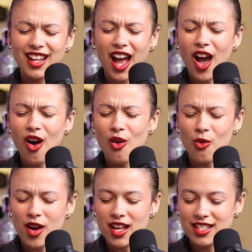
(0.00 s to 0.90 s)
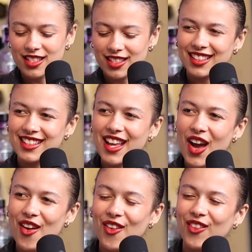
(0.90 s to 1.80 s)
No,
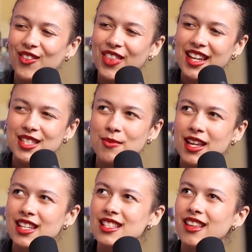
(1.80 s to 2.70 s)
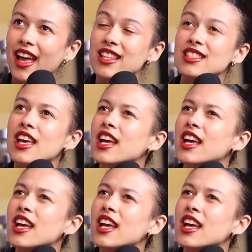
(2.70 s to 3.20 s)
that doesn't make any sense.